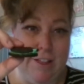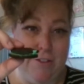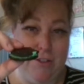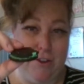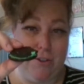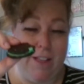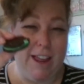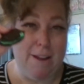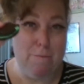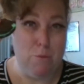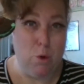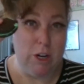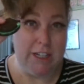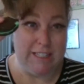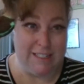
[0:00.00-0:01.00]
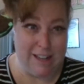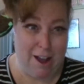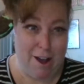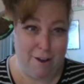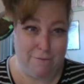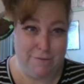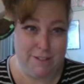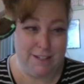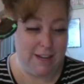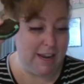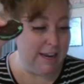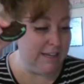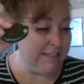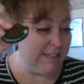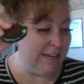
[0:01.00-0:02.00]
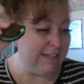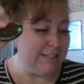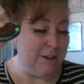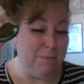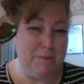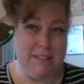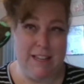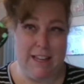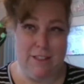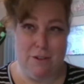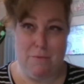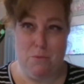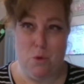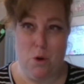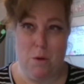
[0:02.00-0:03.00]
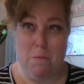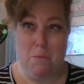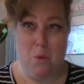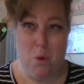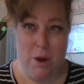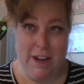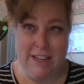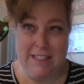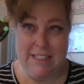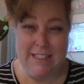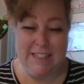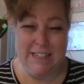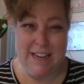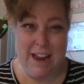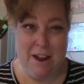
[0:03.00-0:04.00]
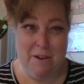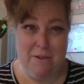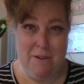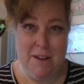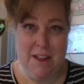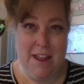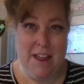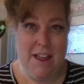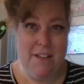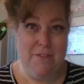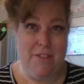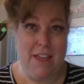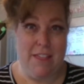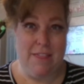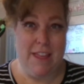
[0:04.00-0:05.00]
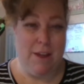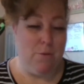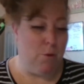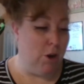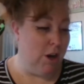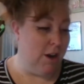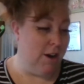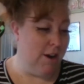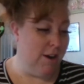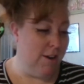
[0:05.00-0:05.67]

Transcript: they're like more soft. It's, it's almost like they're more moist now than they were